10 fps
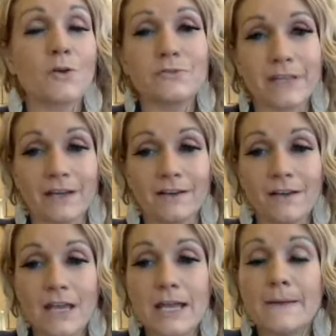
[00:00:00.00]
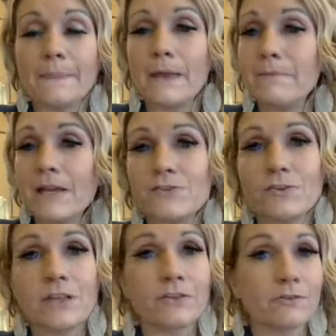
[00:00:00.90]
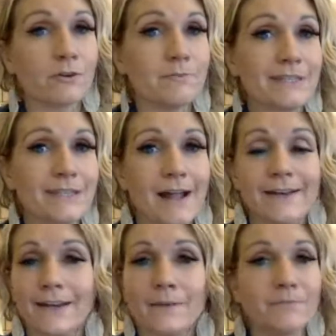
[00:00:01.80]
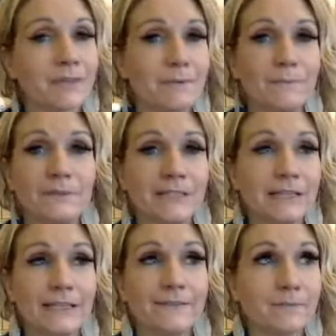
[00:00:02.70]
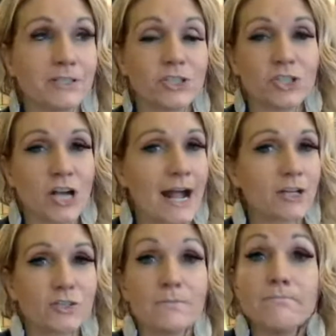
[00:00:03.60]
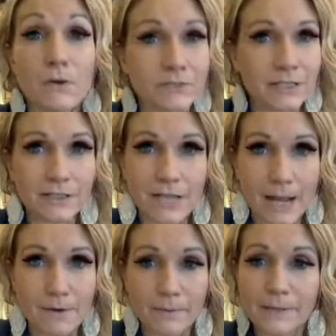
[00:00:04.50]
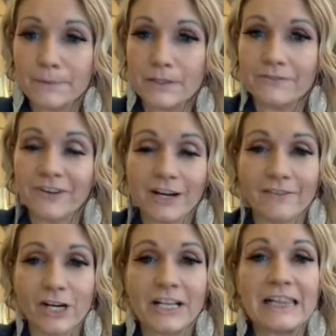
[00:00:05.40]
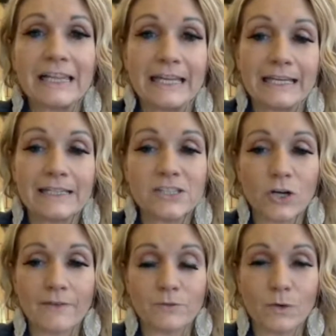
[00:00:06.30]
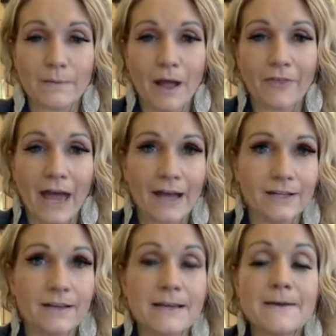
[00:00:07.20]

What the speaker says: goes in. They make sure that their room is tidied up, that people didn't leave a bunch of trash. Most of the time our people are very, very clean, so you don't have to worry about that.